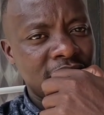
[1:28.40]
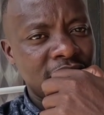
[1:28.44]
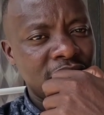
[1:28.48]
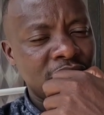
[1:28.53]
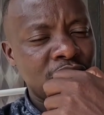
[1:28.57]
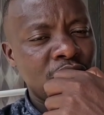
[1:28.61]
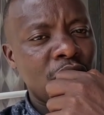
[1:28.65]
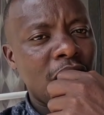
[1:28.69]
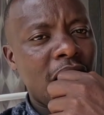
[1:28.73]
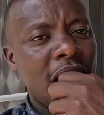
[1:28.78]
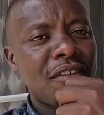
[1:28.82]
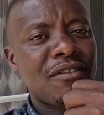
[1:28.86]

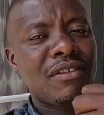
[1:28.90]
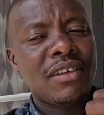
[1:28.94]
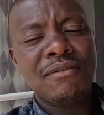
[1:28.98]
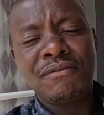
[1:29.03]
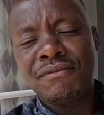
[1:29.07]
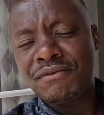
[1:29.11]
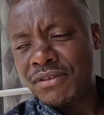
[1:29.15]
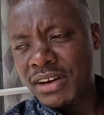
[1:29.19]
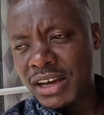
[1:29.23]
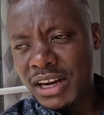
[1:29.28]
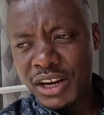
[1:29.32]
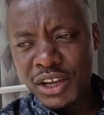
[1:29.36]
you have a
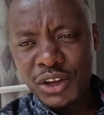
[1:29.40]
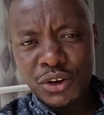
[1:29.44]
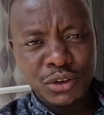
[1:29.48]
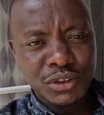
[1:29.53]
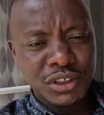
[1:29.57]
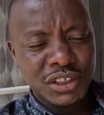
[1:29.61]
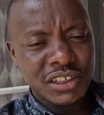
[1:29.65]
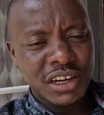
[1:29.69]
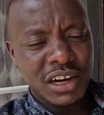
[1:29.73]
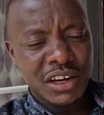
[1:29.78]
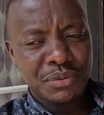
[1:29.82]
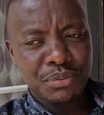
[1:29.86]
very
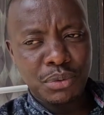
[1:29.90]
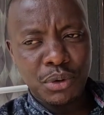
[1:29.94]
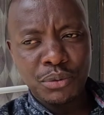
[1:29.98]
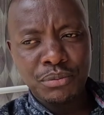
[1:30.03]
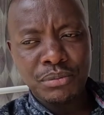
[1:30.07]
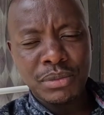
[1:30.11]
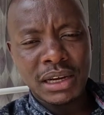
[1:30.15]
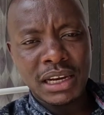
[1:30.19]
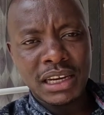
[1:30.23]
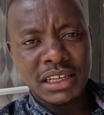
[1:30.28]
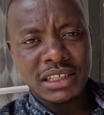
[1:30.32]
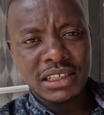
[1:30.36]
huge
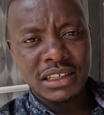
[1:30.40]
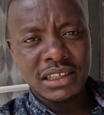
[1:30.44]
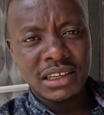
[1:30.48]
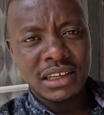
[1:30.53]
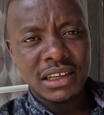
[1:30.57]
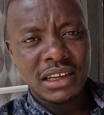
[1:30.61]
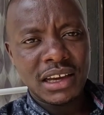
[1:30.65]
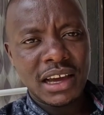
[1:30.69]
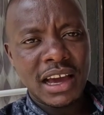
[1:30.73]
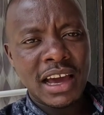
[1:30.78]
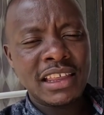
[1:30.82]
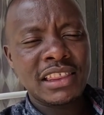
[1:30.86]
responsibility,
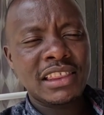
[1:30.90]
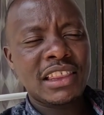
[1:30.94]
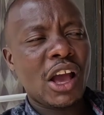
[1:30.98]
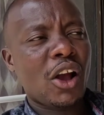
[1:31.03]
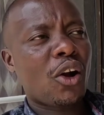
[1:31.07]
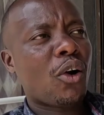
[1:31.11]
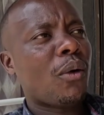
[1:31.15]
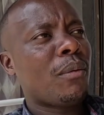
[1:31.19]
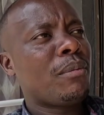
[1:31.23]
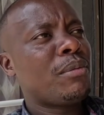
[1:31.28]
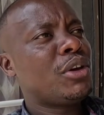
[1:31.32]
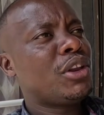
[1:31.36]
and the
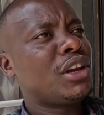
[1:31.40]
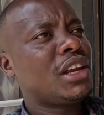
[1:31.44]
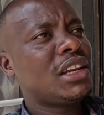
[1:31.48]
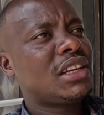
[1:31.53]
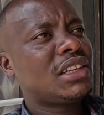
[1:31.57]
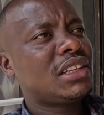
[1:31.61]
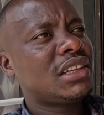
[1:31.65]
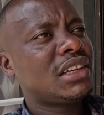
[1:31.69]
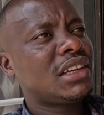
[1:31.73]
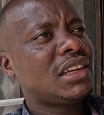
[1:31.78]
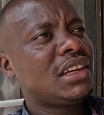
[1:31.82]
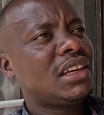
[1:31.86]

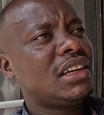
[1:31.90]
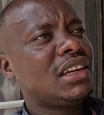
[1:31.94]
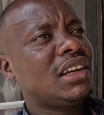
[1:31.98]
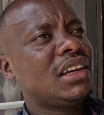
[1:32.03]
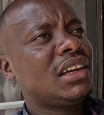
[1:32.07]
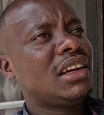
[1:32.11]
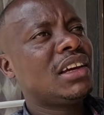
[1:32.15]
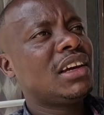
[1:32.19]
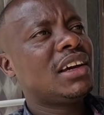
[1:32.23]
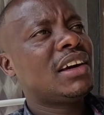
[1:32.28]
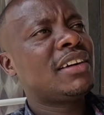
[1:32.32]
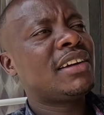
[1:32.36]
community
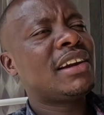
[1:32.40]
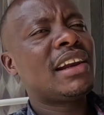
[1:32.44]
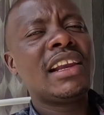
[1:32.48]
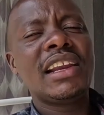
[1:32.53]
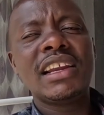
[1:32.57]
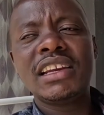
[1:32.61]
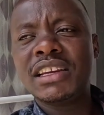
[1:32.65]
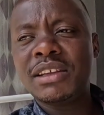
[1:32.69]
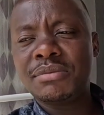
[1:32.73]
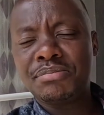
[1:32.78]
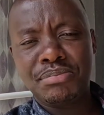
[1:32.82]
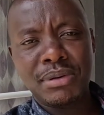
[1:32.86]

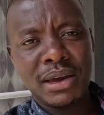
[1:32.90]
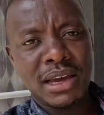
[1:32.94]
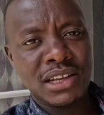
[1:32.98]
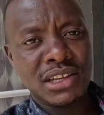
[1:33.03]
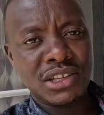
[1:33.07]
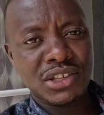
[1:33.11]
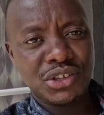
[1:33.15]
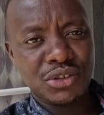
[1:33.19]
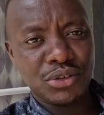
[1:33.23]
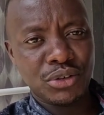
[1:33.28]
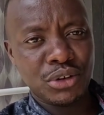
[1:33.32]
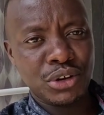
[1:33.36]
really
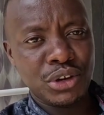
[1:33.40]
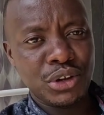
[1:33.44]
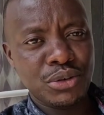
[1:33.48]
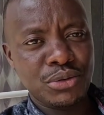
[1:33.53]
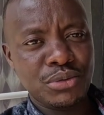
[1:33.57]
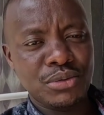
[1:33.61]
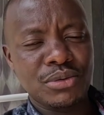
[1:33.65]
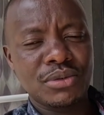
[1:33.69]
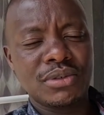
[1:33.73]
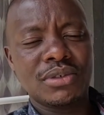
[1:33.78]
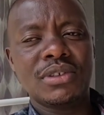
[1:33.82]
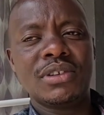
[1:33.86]
depends on
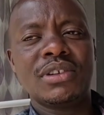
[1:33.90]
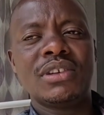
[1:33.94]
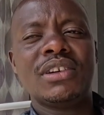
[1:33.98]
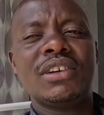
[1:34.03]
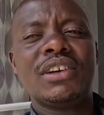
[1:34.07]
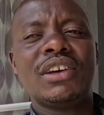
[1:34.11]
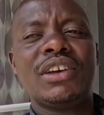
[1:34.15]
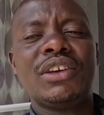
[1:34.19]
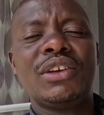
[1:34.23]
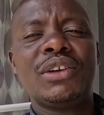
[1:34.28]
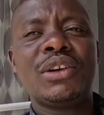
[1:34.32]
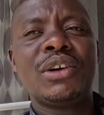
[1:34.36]
you,
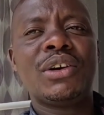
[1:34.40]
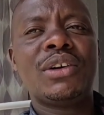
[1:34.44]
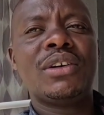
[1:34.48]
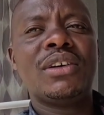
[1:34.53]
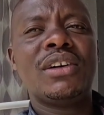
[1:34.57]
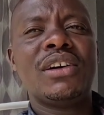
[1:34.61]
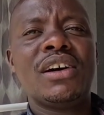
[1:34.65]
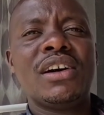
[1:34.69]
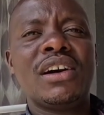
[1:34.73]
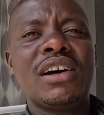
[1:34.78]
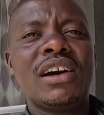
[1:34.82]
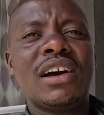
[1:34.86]
you know.
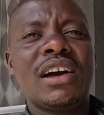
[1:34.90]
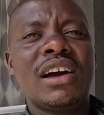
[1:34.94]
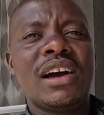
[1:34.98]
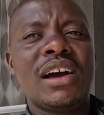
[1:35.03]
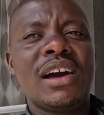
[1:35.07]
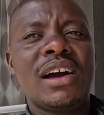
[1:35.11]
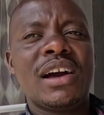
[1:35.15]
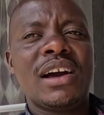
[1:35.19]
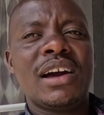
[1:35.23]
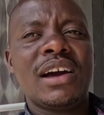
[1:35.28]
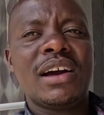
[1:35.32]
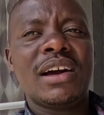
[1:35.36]

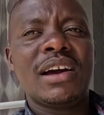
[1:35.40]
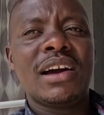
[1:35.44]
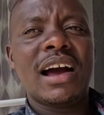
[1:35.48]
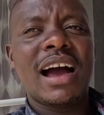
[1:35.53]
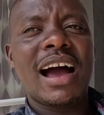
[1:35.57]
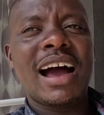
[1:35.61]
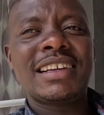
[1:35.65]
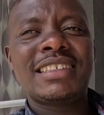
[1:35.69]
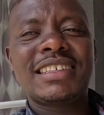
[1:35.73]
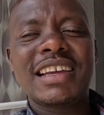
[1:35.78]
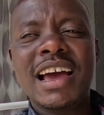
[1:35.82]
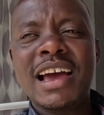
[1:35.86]

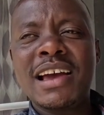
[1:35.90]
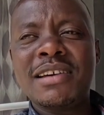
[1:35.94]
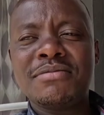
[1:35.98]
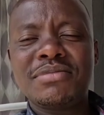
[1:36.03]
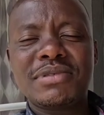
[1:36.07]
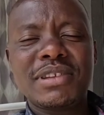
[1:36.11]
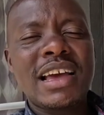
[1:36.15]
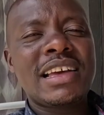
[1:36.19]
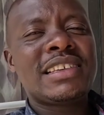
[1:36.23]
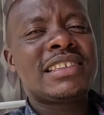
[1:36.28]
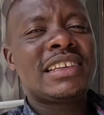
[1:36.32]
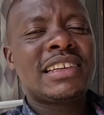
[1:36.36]
At
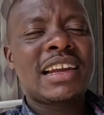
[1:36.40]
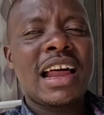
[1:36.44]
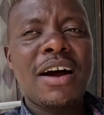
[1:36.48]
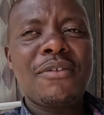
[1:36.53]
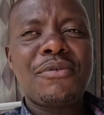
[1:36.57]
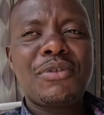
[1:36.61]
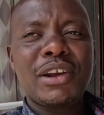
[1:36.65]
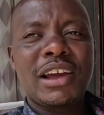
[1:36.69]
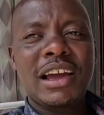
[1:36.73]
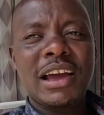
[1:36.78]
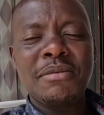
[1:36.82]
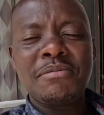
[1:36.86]
times, as an
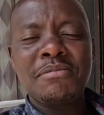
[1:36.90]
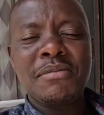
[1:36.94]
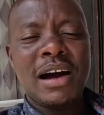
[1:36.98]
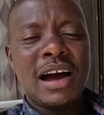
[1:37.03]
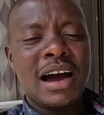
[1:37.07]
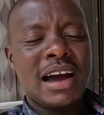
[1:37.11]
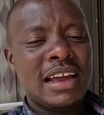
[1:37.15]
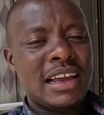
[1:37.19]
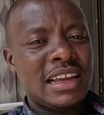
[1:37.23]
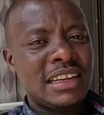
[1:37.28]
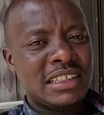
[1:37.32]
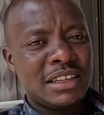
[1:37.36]
African, it
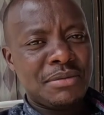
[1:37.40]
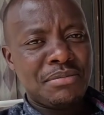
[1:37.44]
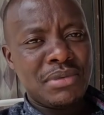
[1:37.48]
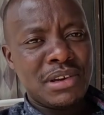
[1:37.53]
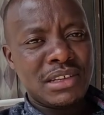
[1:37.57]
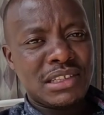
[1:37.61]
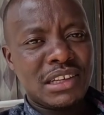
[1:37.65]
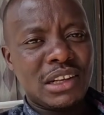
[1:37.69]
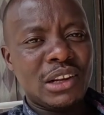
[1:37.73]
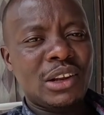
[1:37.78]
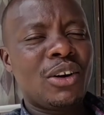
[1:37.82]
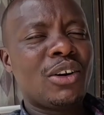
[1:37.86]
might be
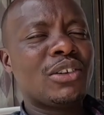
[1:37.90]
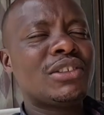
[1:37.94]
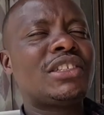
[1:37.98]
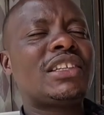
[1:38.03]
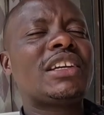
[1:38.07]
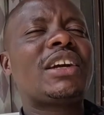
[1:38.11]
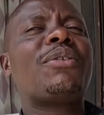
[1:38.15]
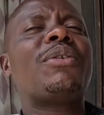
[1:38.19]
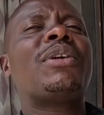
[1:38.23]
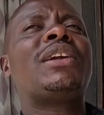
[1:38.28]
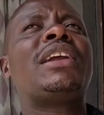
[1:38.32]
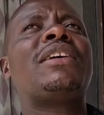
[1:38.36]

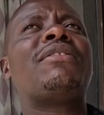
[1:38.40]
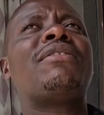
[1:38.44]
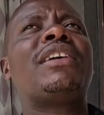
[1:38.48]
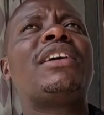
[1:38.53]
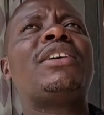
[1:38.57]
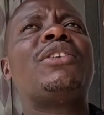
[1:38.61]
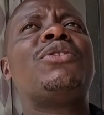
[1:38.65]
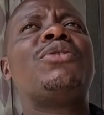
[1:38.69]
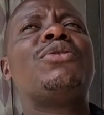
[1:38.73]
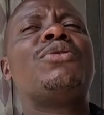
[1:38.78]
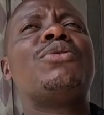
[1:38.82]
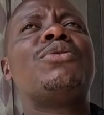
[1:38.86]
logic whenever
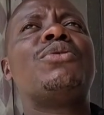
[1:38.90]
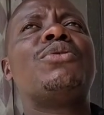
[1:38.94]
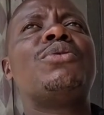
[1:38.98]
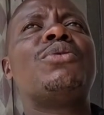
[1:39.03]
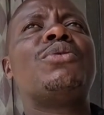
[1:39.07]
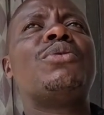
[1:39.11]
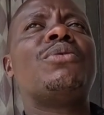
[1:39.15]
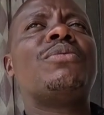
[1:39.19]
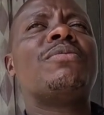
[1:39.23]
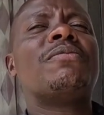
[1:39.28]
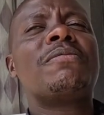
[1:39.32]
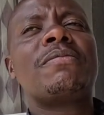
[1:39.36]

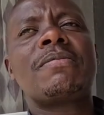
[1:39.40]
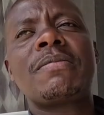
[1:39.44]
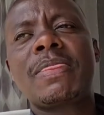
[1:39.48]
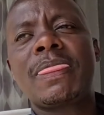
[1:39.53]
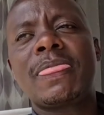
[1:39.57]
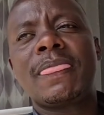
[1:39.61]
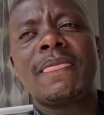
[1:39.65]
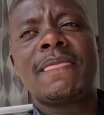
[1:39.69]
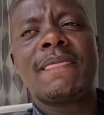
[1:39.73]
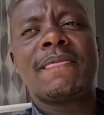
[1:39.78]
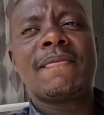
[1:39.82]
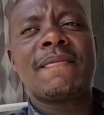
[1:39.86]
you
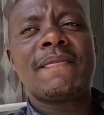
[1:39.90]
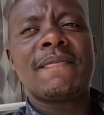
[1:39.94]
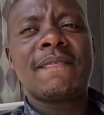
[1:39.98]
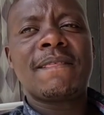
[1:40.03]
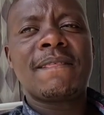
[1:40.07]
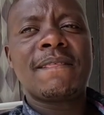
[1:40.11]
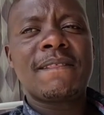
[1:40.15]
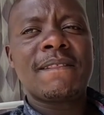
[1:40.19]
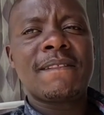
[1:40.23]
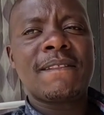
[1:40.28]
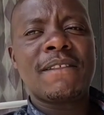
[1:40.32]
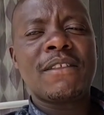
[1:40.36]

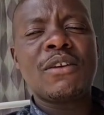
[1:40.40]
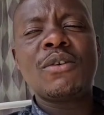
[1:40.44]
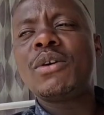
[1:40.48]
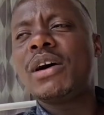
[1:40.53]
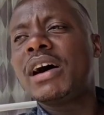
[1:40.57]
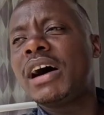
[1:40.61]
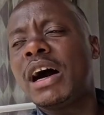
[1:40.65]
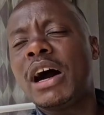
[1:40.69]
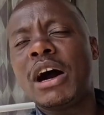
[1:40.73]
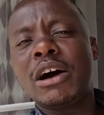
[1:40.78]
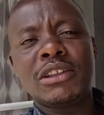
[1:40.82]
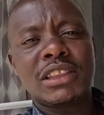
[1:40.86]
are
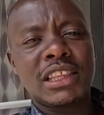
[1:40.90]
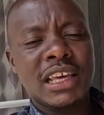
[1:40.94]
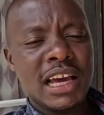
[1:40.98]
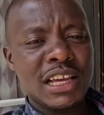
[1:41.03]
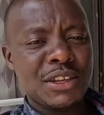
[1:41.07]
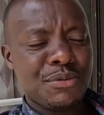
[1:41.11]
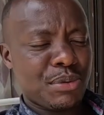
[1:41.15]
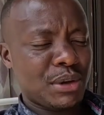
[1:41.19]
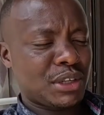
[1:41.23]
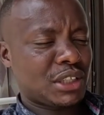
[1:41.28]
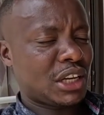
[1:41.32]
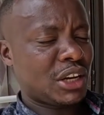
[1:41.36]
out there,
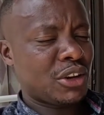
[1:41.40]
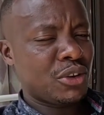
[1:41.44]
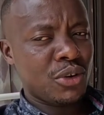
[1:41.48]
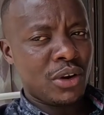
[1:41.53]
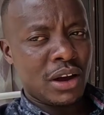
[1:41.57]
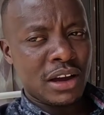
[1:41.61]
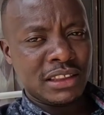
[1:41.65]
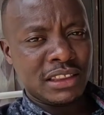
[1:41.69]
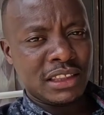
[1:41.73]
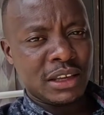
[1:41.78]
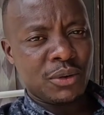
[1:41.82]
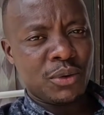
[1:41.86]
especially you
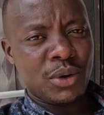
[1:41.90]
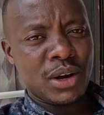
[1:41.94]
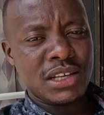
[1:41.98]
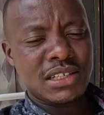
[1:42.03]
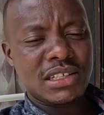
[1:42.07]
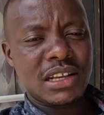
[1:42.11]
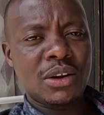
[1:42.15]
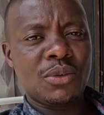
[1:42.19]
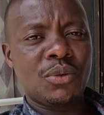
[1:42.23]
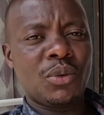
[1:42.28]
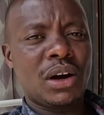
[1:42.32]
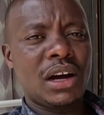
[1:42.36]
are in the
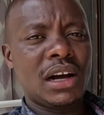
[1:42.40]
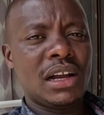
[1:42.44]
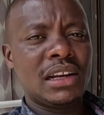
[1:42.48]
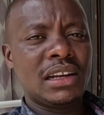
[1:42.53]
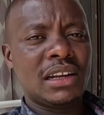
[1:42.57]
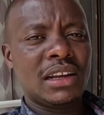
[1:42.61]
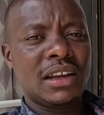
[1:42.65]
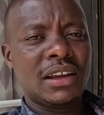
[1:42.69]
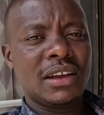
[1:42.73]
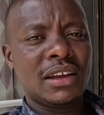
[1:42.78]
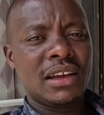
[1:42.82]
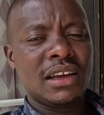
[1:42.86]
Western world,
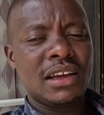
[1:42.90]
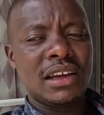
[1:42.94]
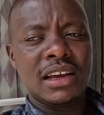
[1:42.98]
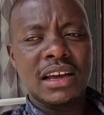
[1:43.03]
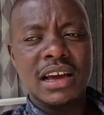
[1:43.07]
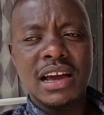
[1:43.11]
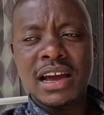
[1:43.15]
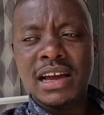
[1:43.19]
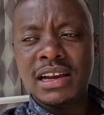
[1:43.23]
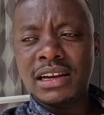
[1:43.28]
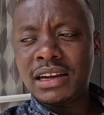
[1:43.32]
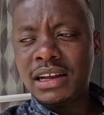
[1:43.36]

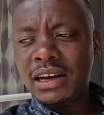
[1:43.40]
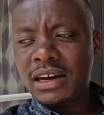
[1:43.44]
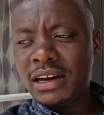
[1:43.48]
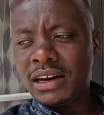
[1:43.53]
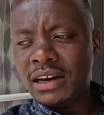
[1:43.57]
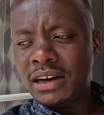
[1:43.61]
and